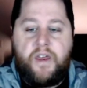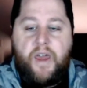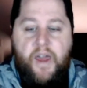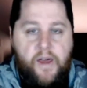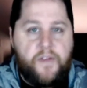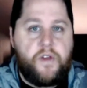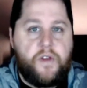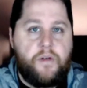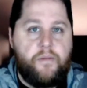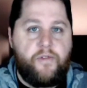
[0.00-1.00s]
asking
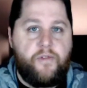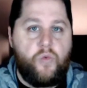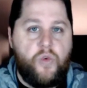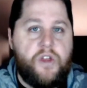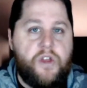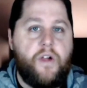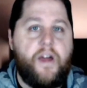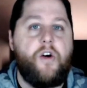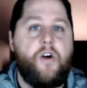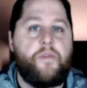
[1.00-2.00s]
them for real
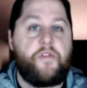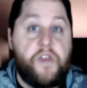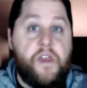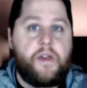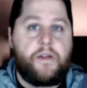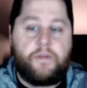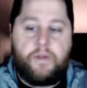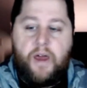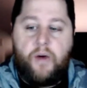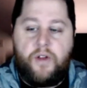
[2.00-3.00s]
help, seeing
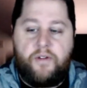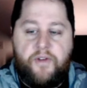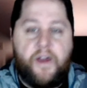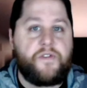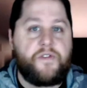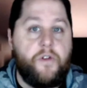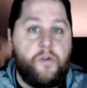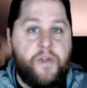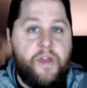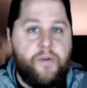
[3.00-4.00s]
how it affects other
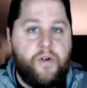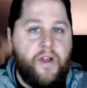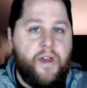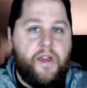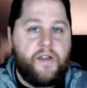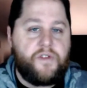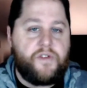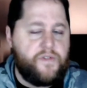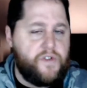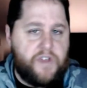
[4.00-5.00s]
people instead
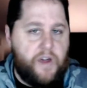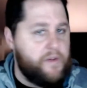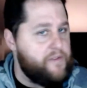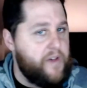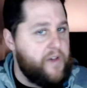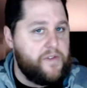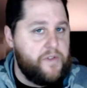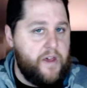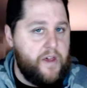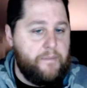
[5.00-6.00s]
of just how it affects
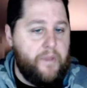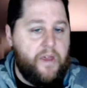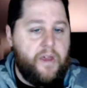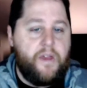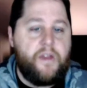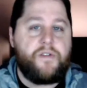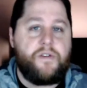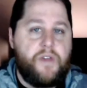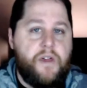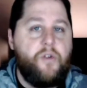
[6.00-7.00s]
them.
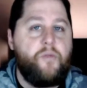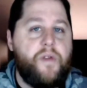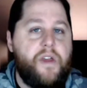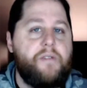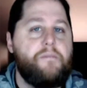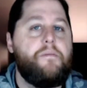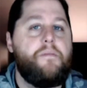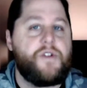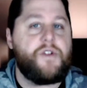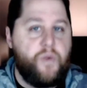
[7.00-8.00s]
So they will be
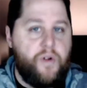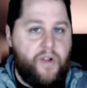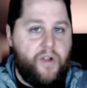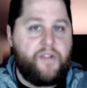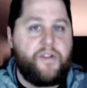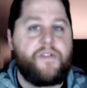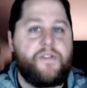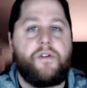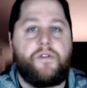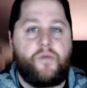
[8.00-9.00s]
much more likely to
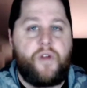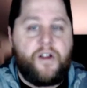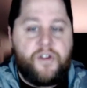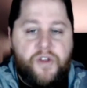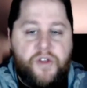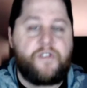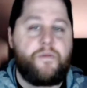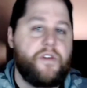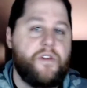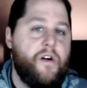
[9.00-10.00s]
go the route you need them to
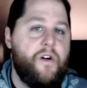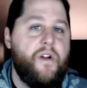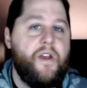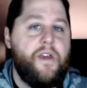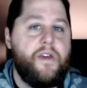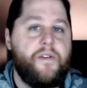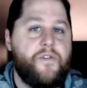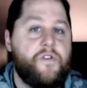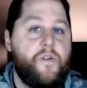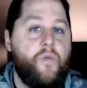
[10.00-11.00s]
go if
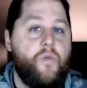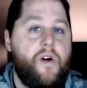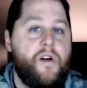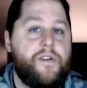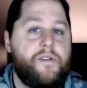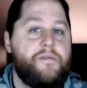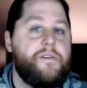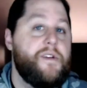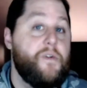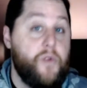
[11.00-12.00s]
someone
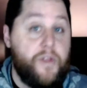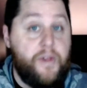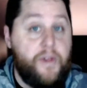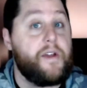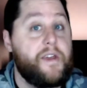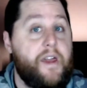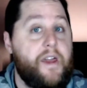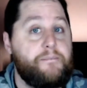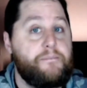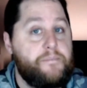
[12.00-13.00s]
within the
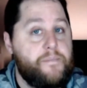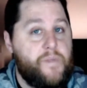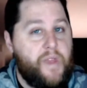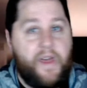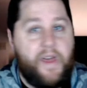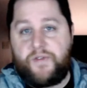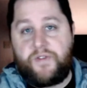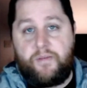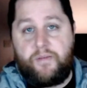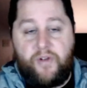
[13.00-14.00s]
game asks
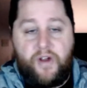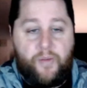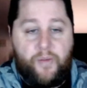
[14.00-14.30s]
them for help.